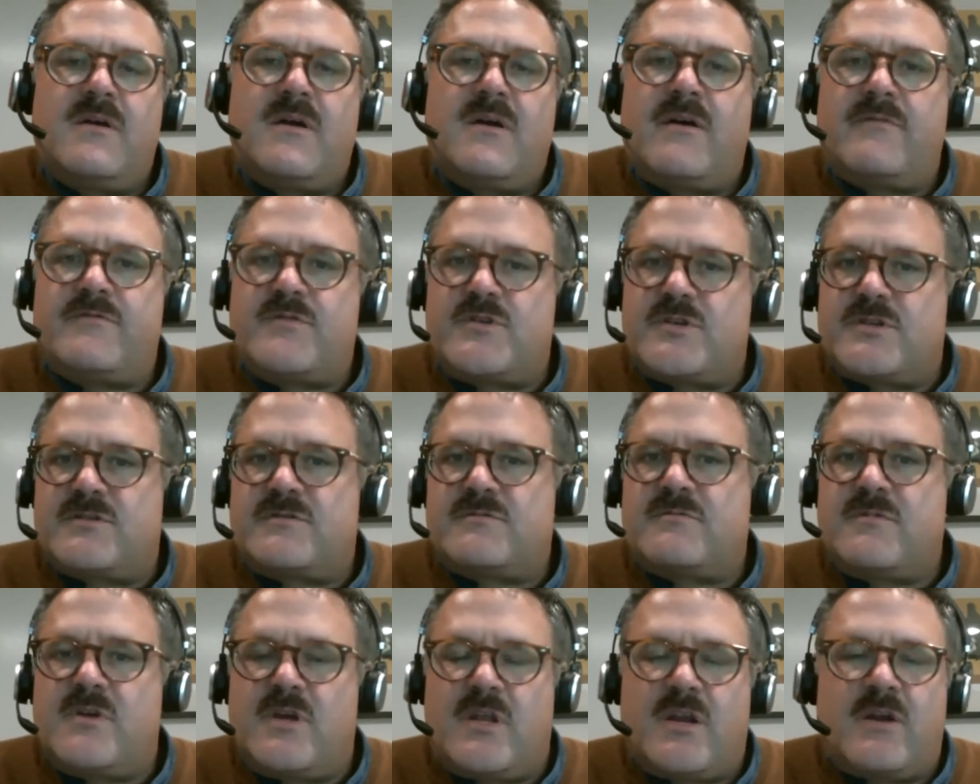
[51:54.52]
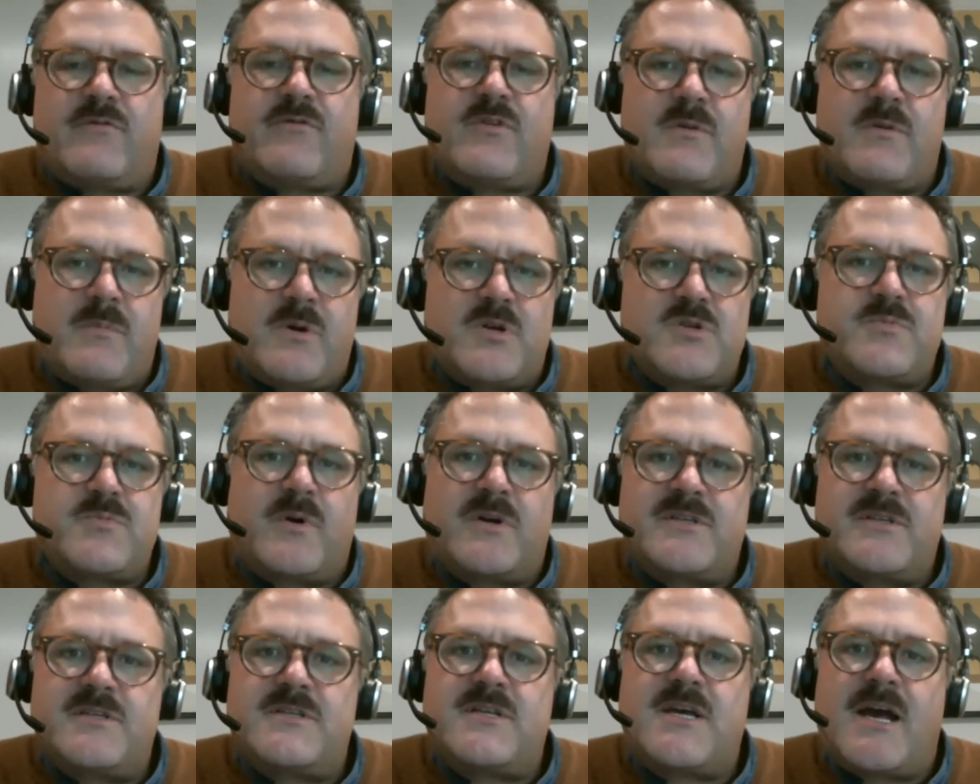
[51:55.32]
of just for the most
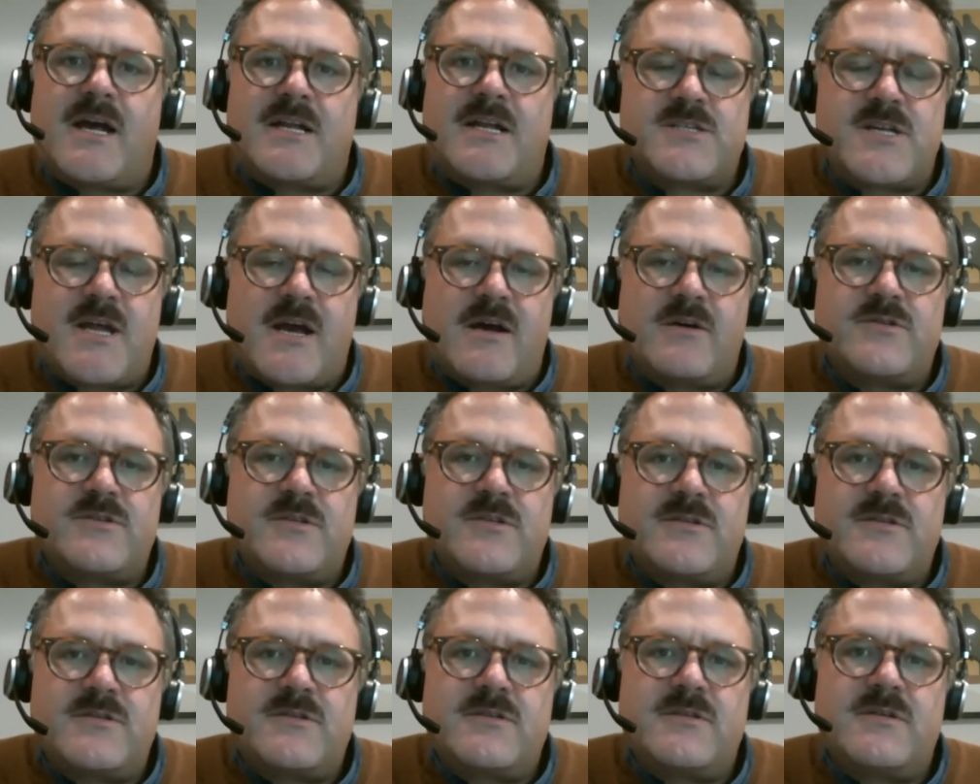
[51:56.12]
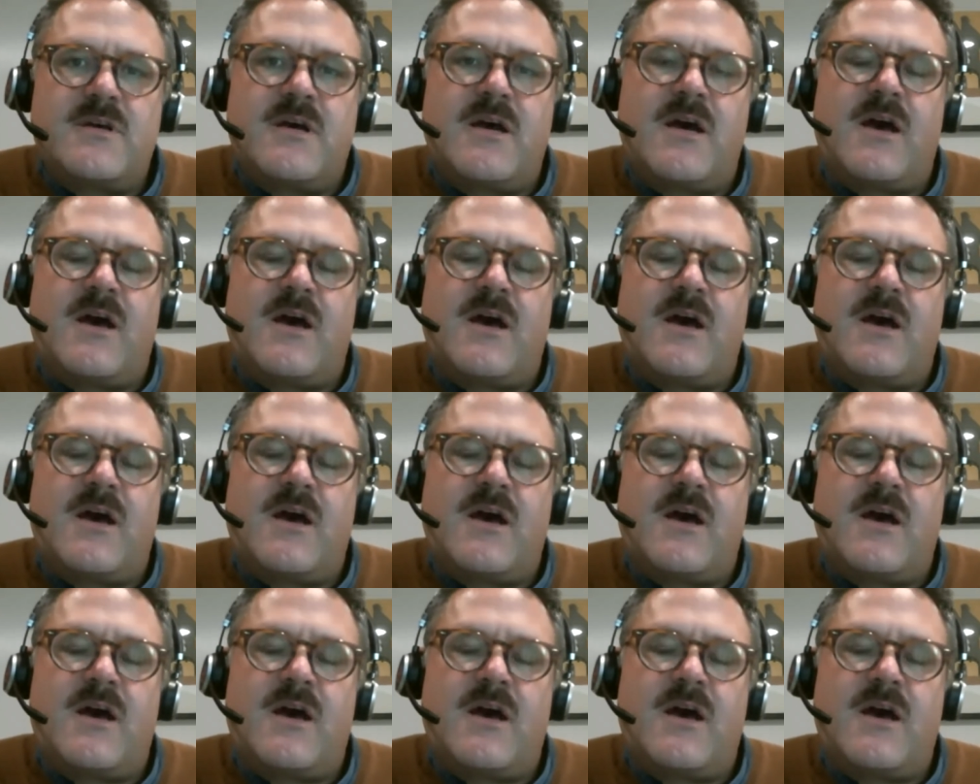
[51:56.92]
part detached houses.